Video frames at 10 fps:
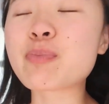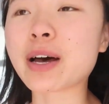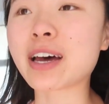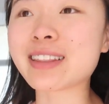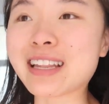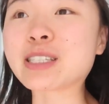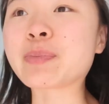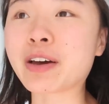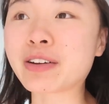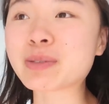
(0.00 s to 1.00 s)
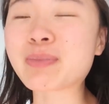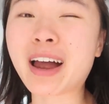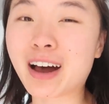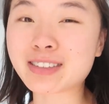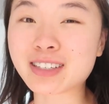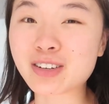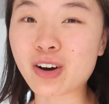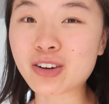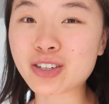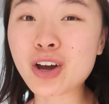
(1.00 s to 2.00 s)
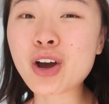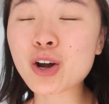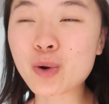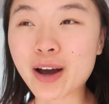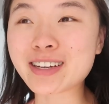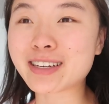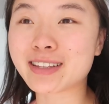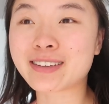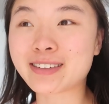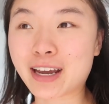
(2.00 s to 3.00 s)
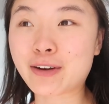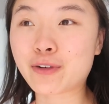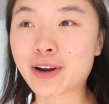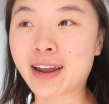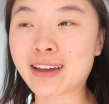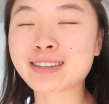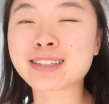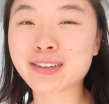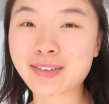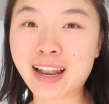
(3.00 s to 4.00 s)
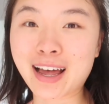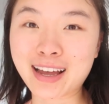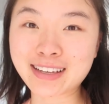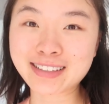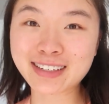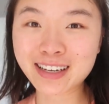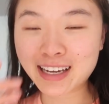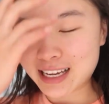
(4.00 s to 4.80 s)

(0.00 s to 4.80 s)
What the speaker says: but let's be honest, my house is not quite in the state for a civilized